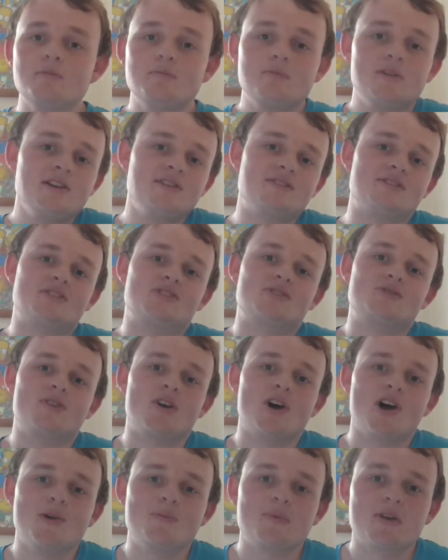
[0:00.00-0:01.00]
please
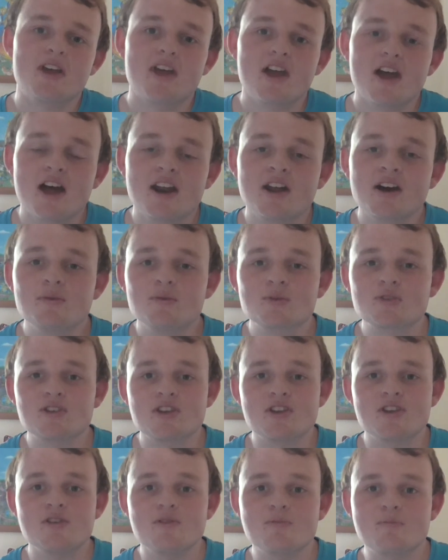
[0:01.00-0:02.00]
subscribe, and I will
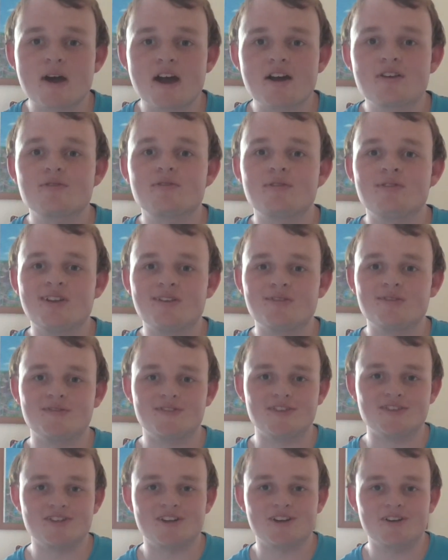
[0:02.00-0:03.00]
see you back for another
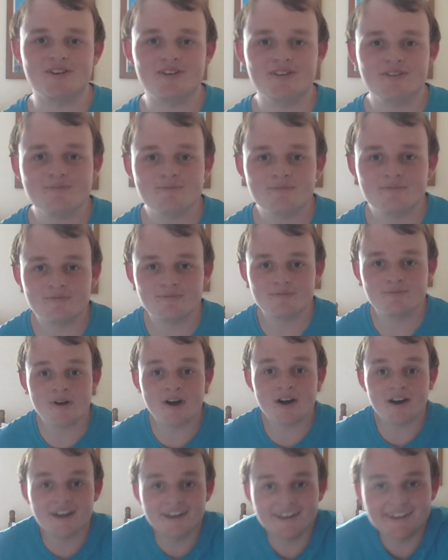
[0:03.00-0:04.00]
video.
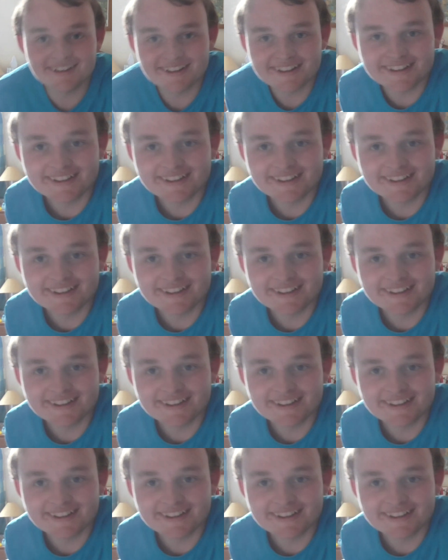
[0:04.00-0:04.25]
Bye.